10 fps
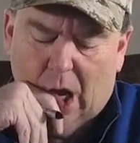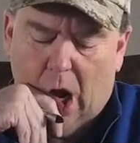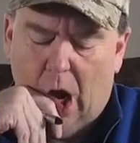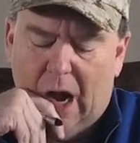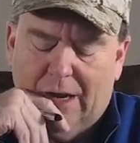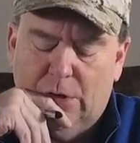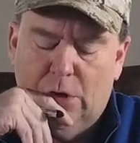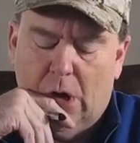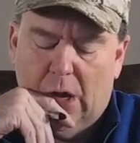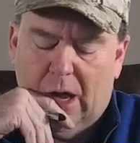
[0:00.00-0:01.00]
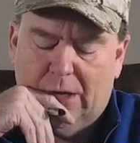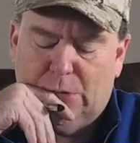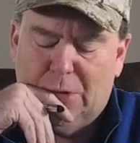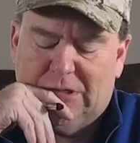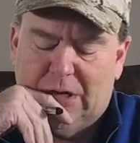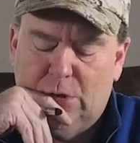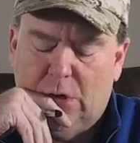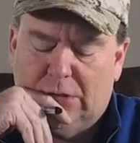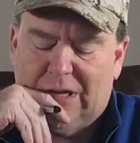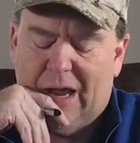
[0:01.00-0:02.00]
All right. Uh, so we said New
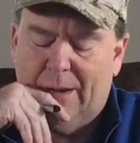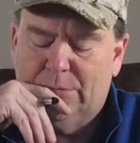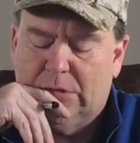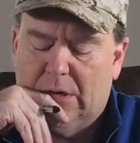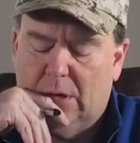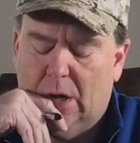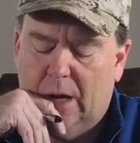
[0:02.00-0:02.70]
York Times, uh,